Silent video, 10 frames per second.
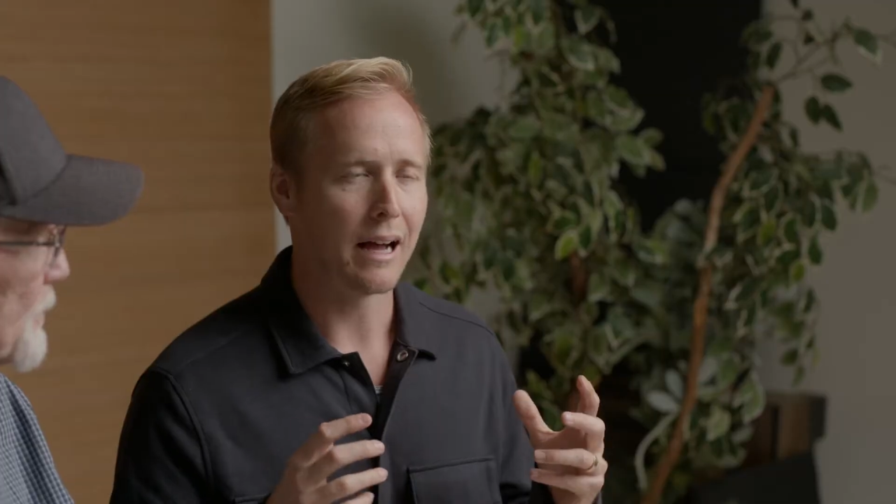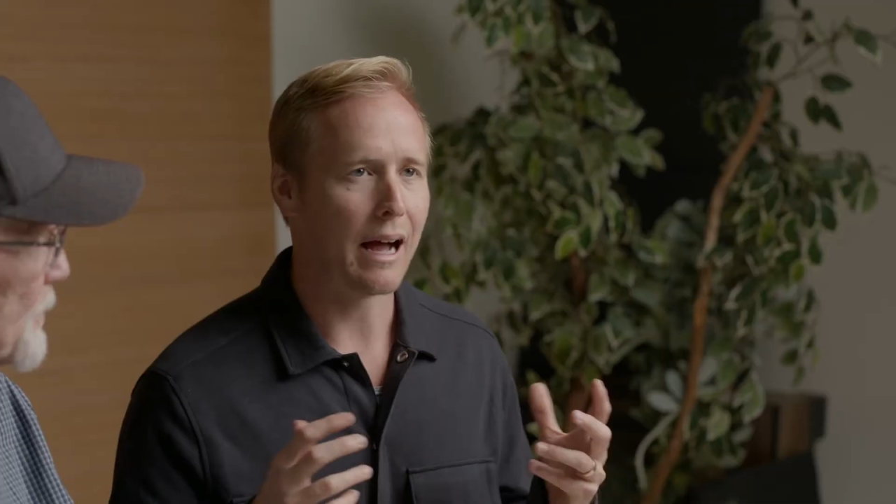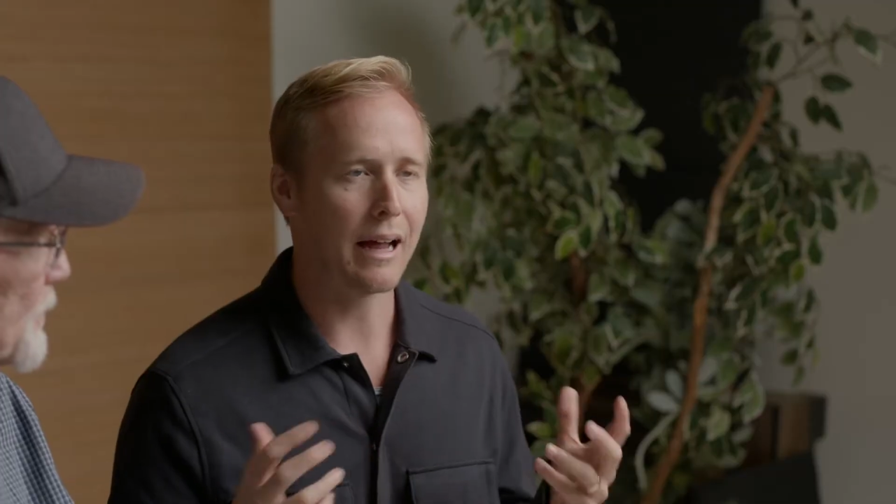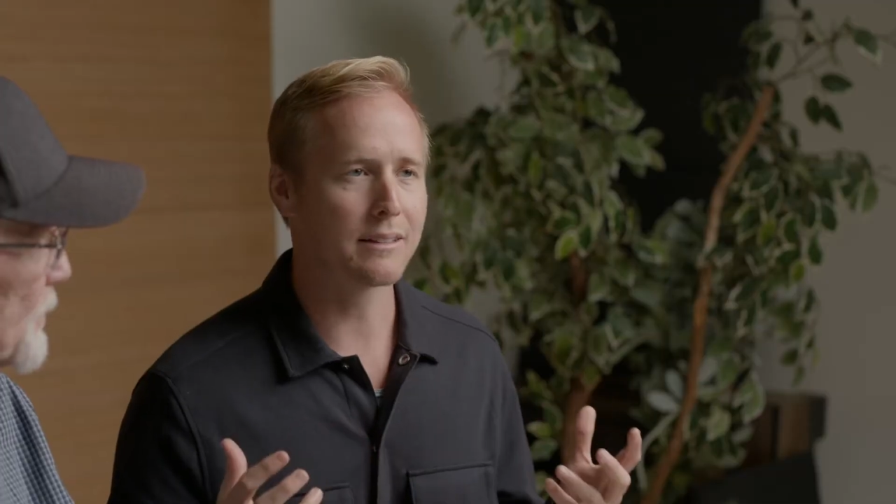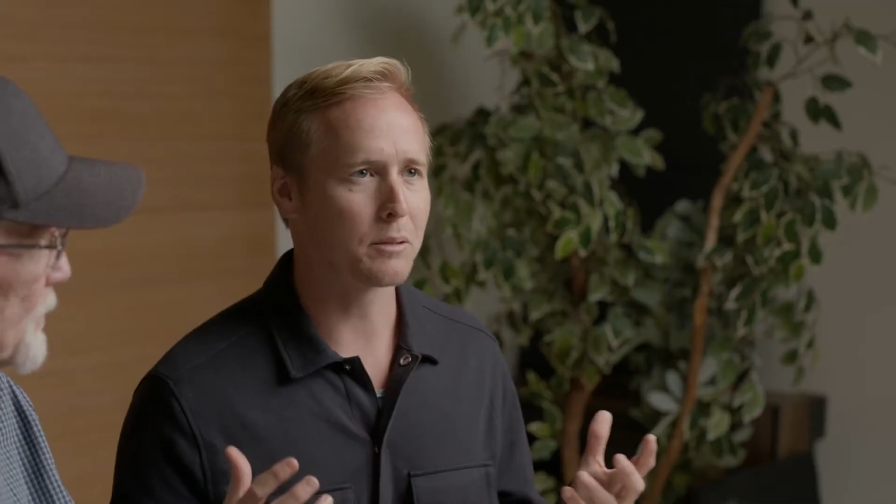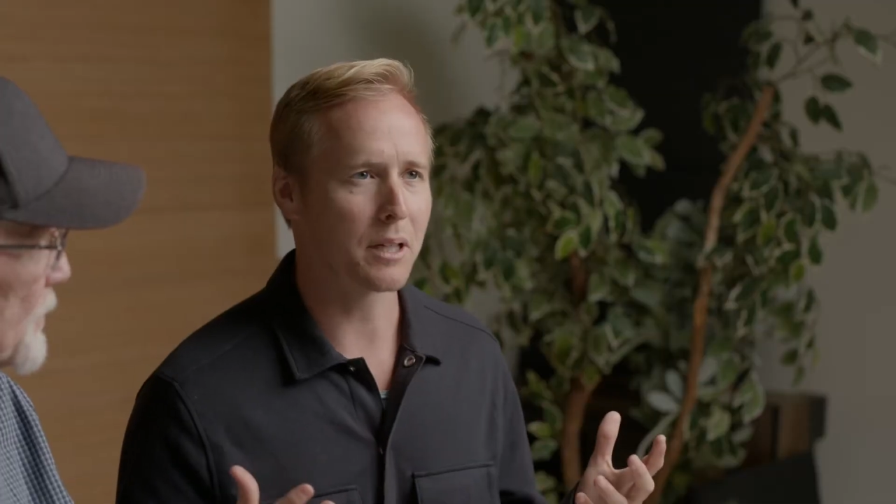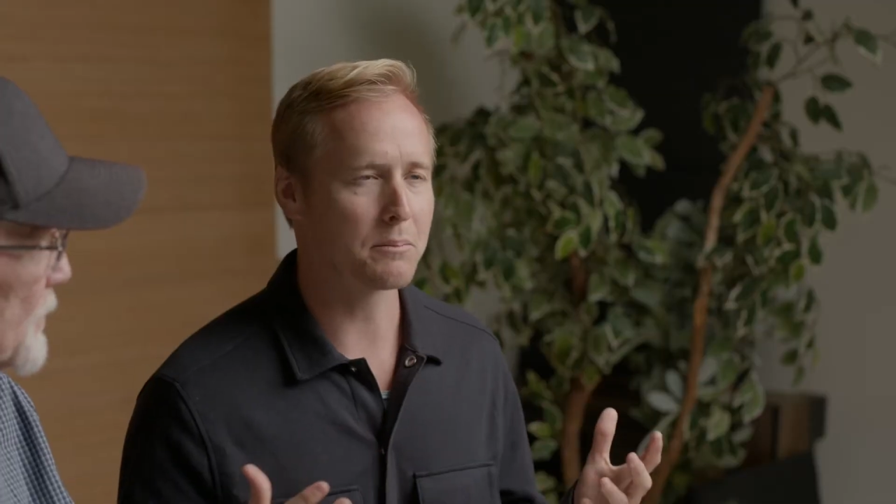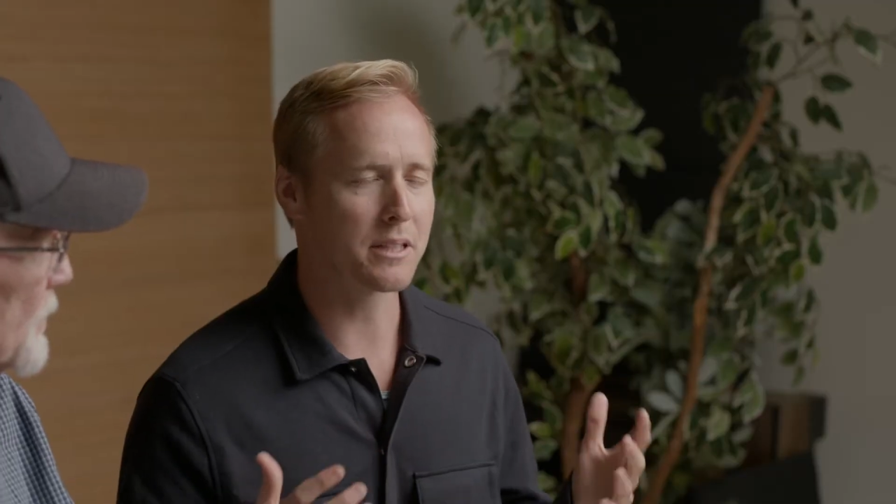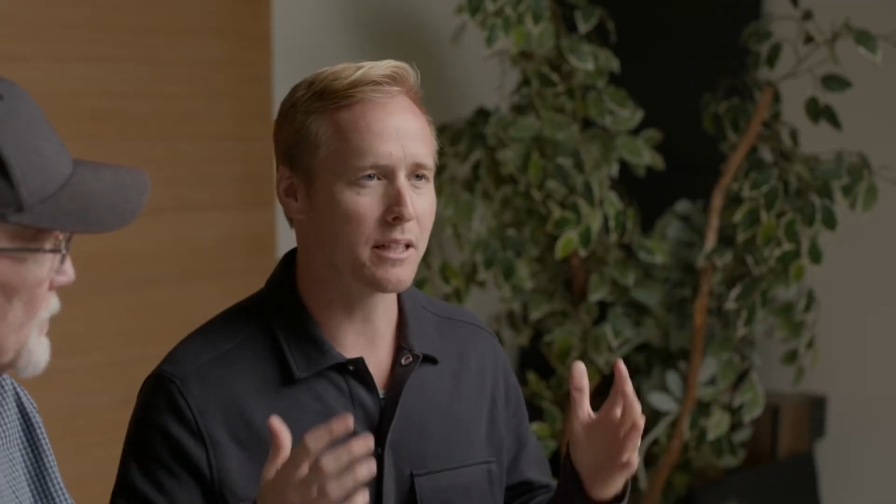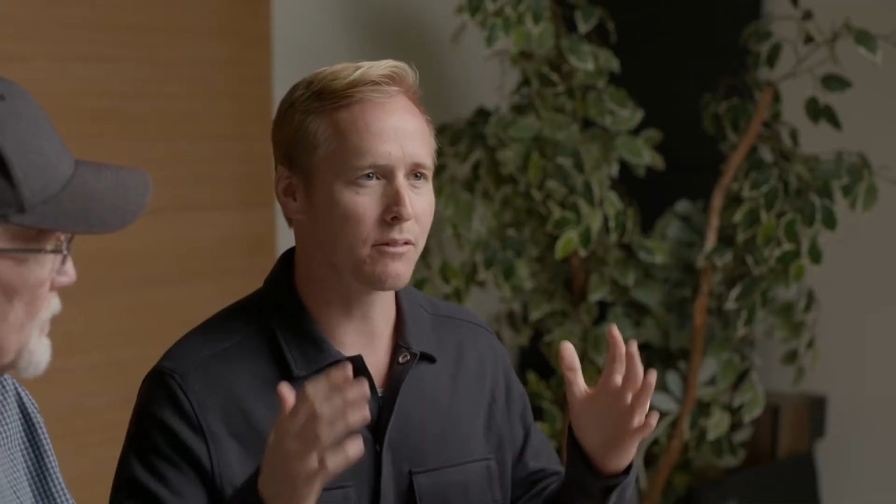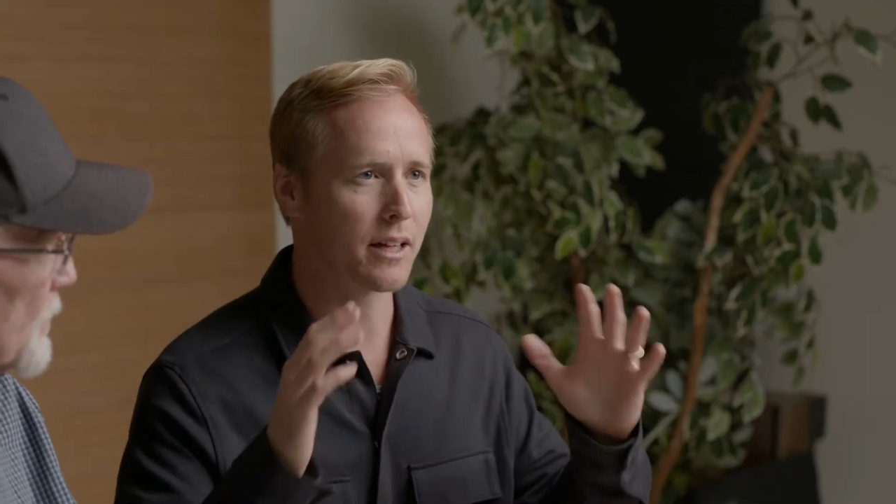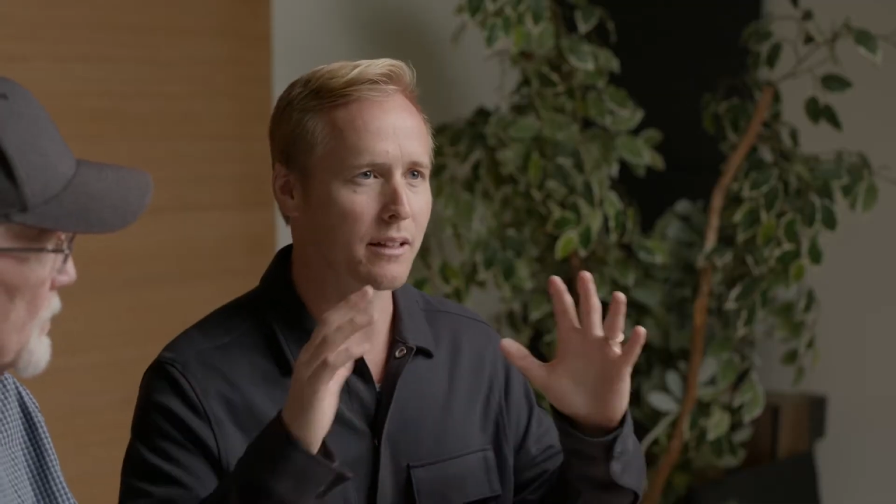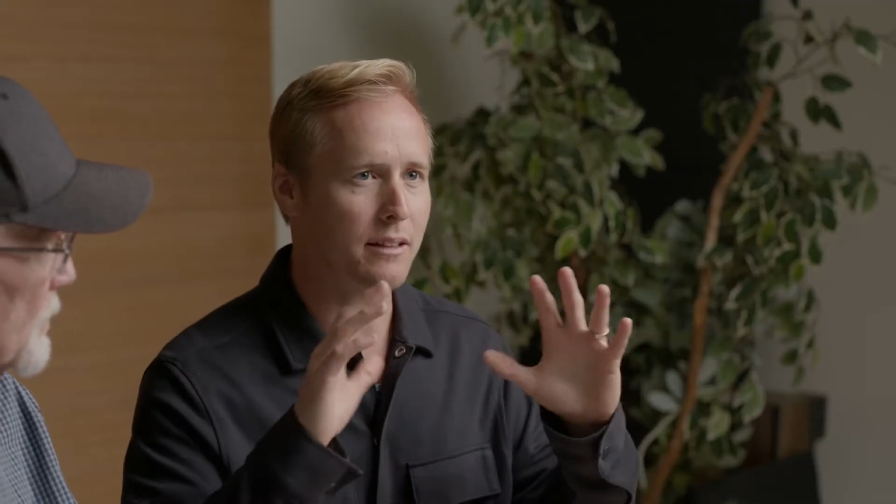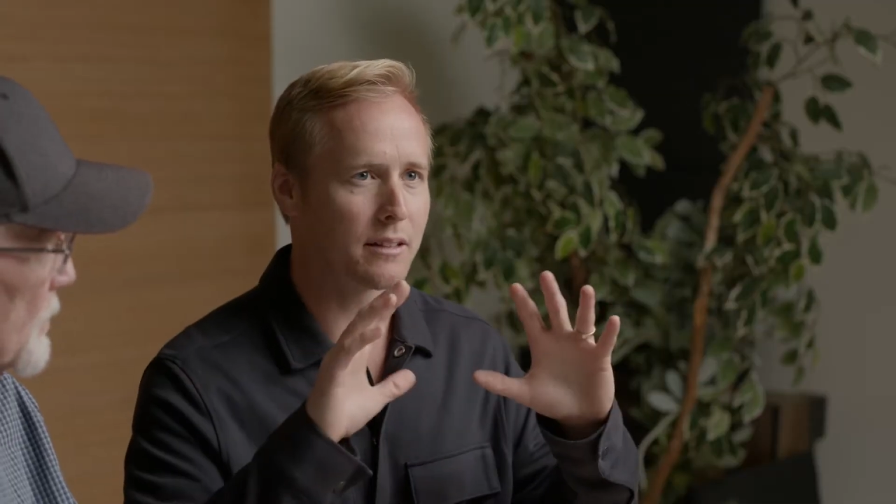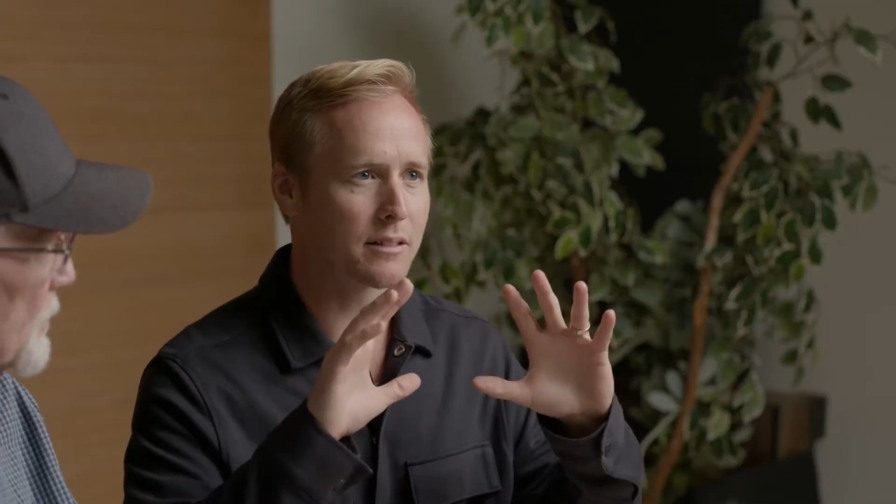I sometimes think of like
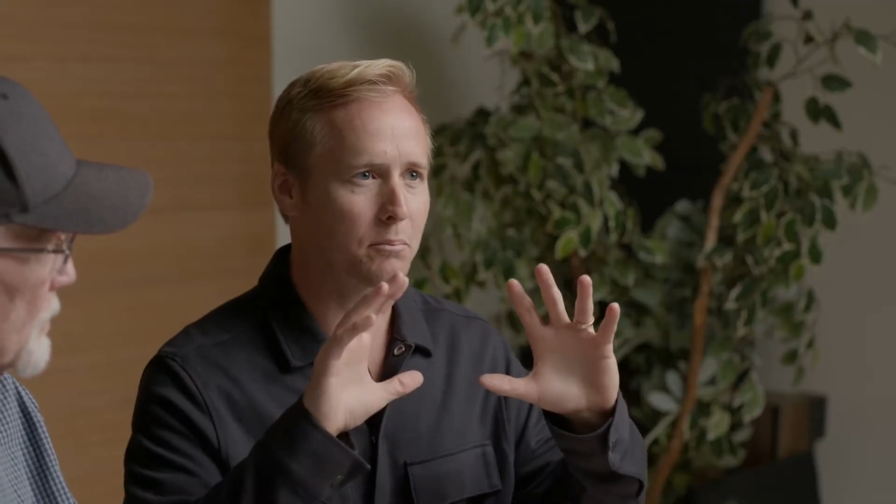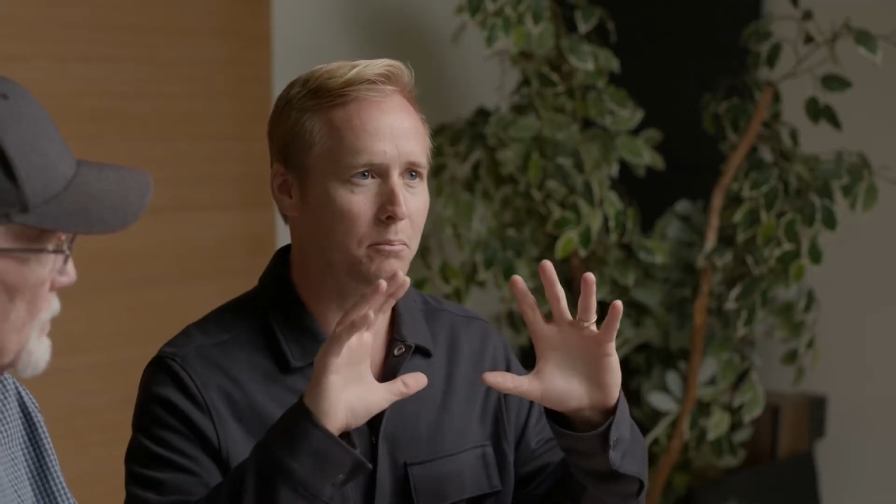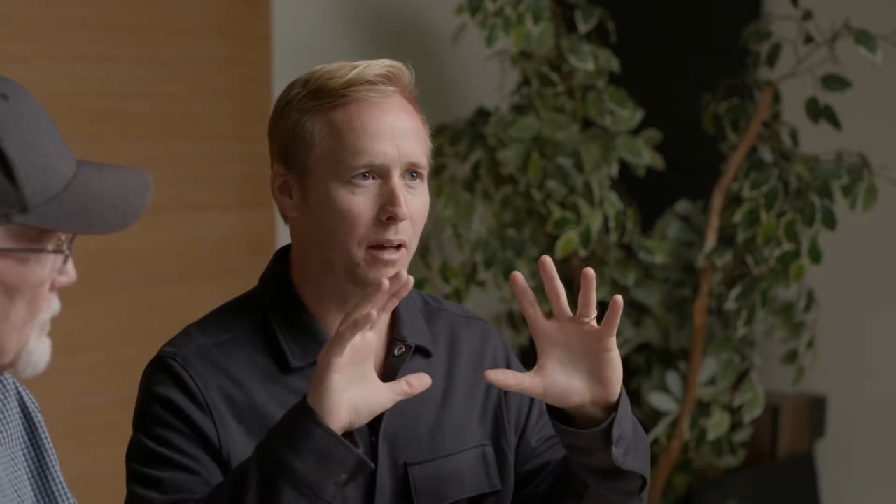this.